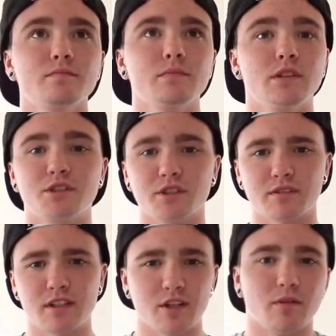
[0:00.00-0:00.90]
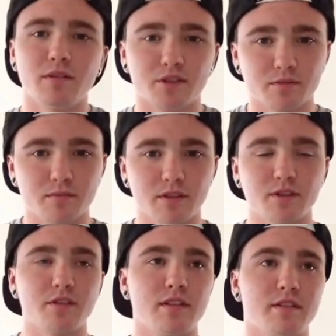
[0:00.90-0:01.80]
it's just, a gym, it's
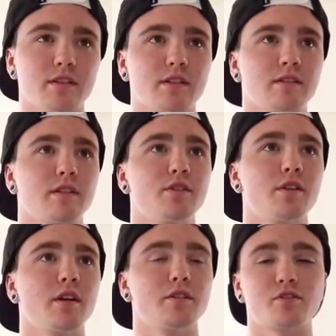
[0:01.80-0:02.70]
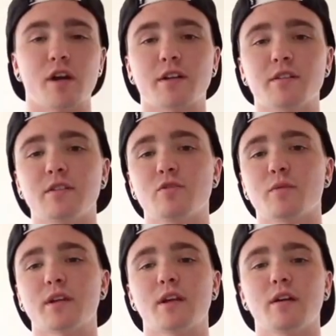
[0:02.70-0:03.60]
just easier, because then you're not distracted, because
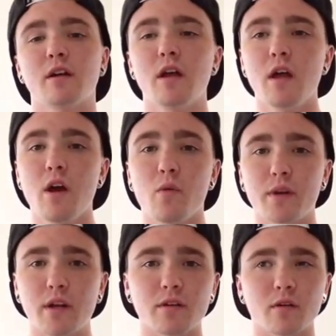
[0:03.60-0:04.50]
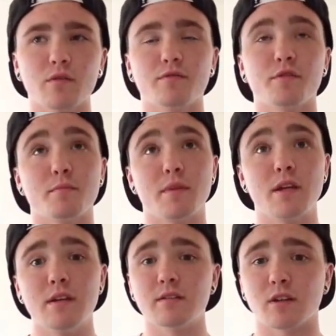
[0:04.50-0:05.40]
working out at home for
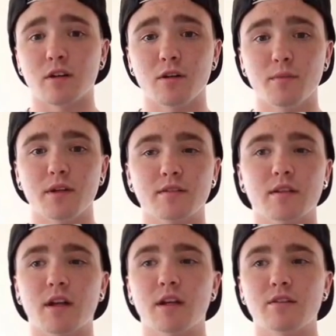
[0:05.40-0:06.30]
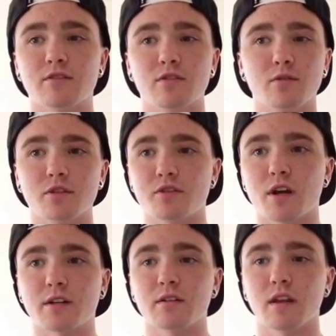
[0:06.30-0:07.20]
me is hard, because then I get so
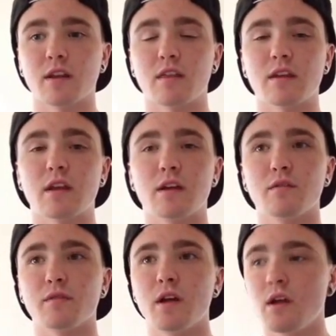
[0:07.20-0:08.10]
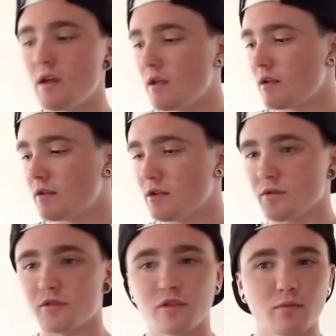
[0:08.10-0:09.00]
distracted, like, thinking of,
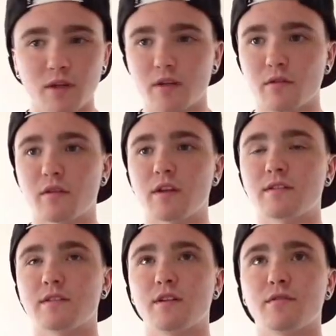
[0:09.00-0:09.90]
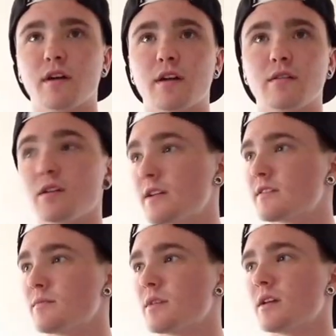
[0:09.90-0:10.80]
so many other things, and if I look at
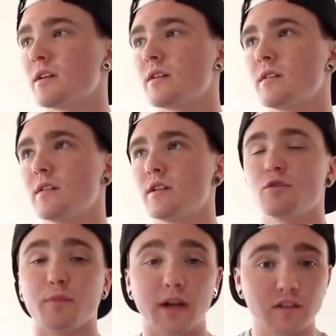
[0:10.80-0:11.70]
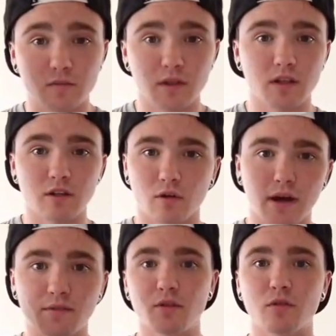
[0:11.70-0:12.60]
something and it reminds me, I have
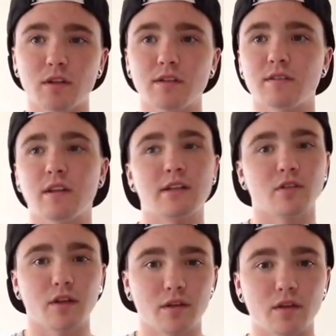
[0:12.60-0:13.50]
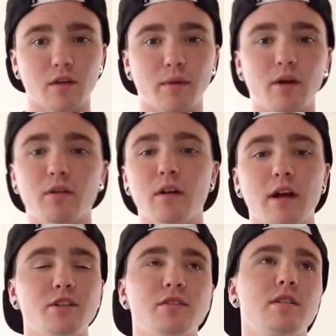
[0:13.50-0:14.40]
to do this, and that's all I think about, or
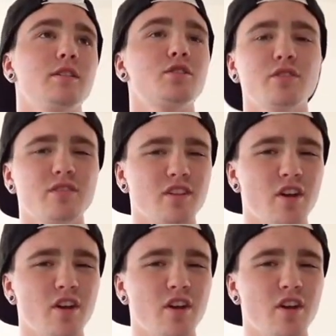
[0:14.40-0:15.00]
it's just